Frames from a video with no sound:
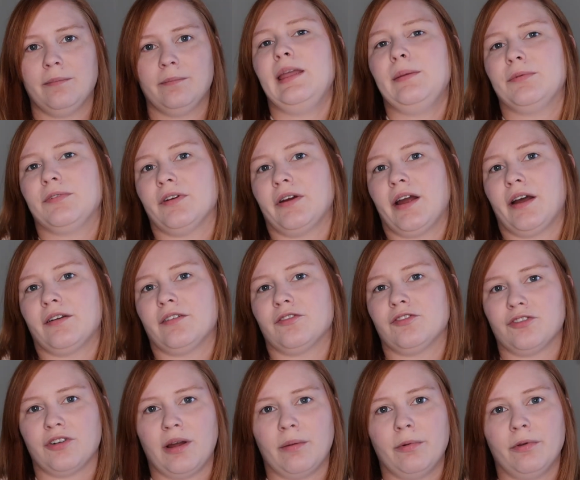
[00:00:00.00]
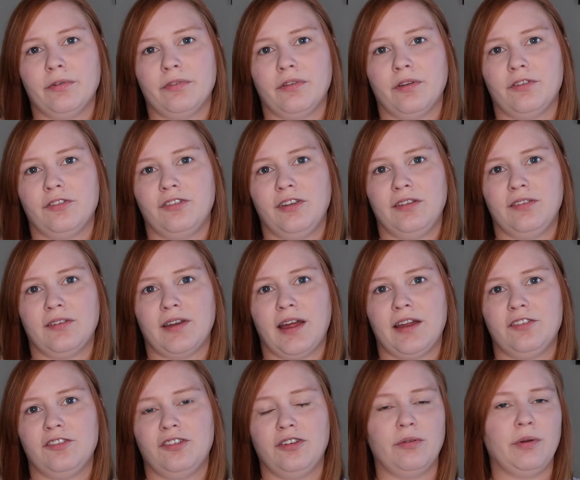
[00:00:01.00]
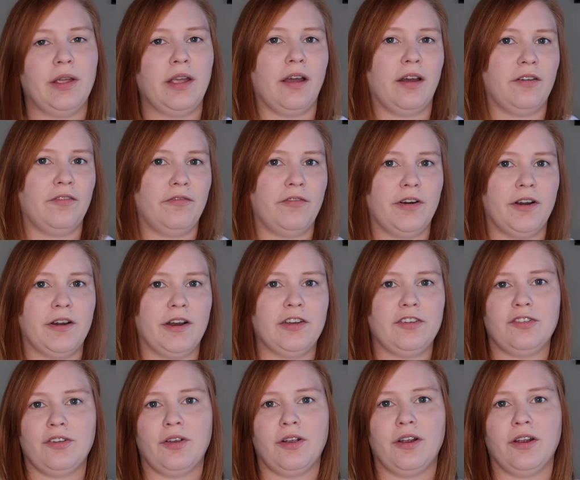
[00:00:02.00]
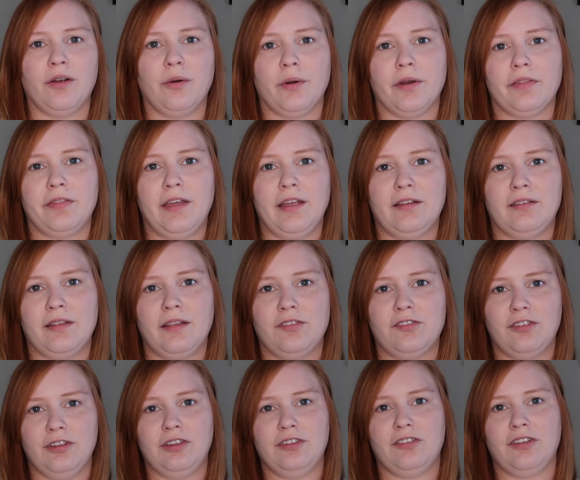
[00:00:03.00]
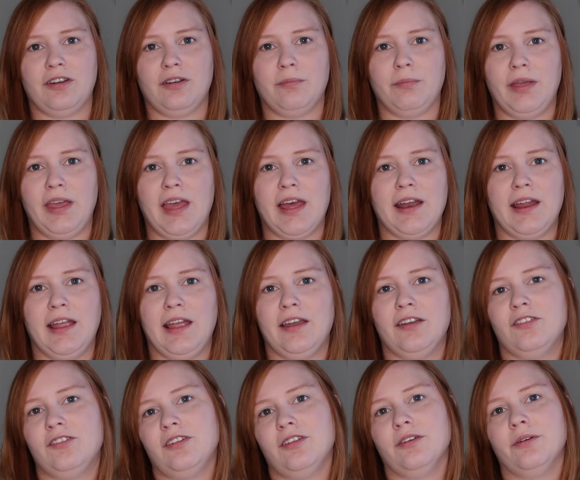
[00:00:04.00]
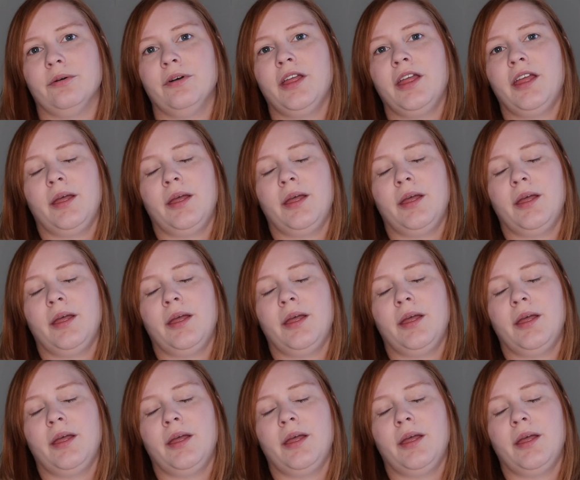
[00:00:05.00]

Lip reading: keeps her out of trouble, so she's not chewing on furniture or things that she shouldn't be getting into.